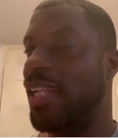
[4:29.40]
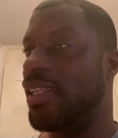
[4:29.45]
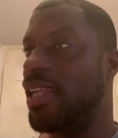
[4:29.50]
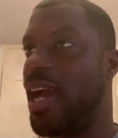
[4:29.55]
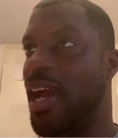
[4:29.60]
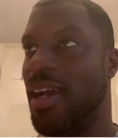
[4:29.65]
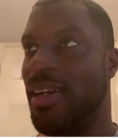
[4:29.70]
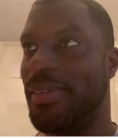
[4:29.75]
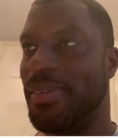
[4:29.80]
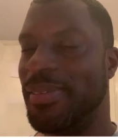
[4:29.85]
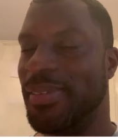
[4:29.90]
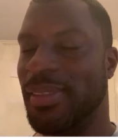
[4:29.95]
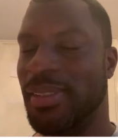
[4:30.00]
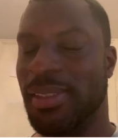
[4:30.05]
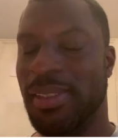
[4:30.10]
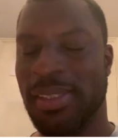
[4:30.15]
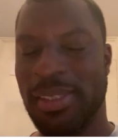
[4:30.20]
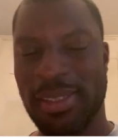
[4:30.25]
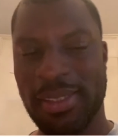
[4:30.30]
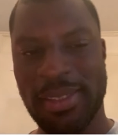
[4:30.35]
that.
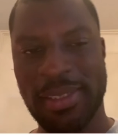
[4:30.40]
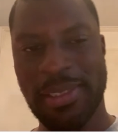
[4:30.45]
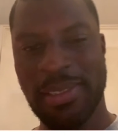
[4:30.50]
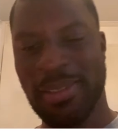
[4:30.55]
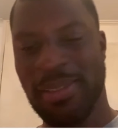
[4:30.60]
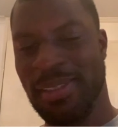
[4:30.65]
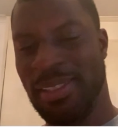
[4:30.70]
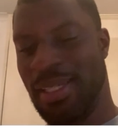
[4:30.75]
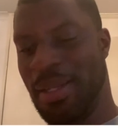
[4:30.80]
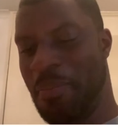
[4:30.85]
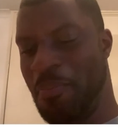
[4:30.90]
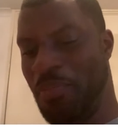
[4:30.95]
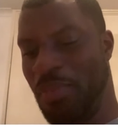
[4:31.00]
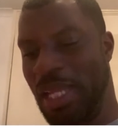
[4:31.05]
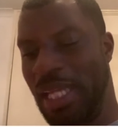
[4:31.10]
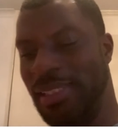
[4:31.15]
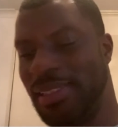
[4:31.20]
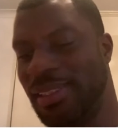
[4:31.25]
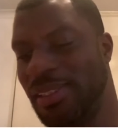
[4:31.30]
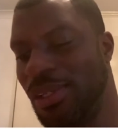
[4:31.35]

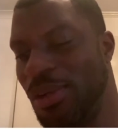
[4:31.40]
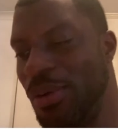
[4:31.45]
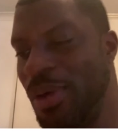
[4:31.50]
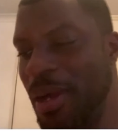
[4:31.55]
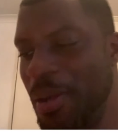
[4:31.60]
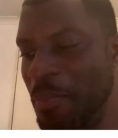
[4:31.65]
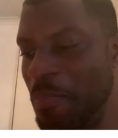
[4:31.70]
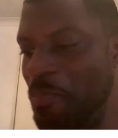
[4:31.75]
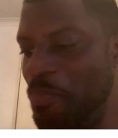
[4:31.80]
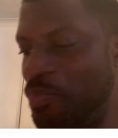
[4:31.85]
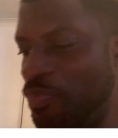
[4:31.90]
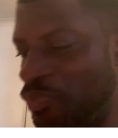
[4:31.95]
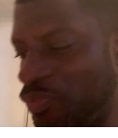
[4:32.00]
And so,